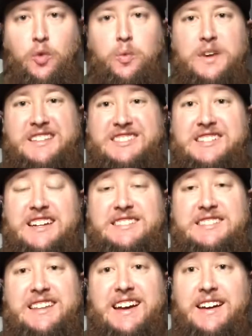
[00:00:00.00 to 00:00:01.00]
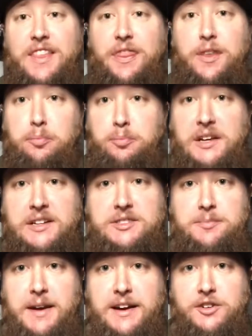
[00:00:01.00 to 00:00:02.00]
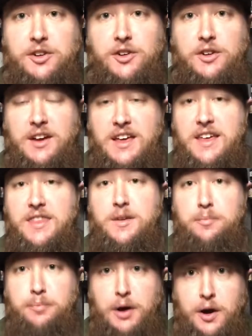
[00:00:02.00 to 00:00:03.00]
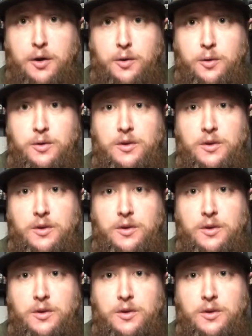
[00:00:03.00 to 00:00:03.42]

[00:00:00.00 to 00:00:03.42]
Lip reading: with scents like the Peacemaker and the Poe.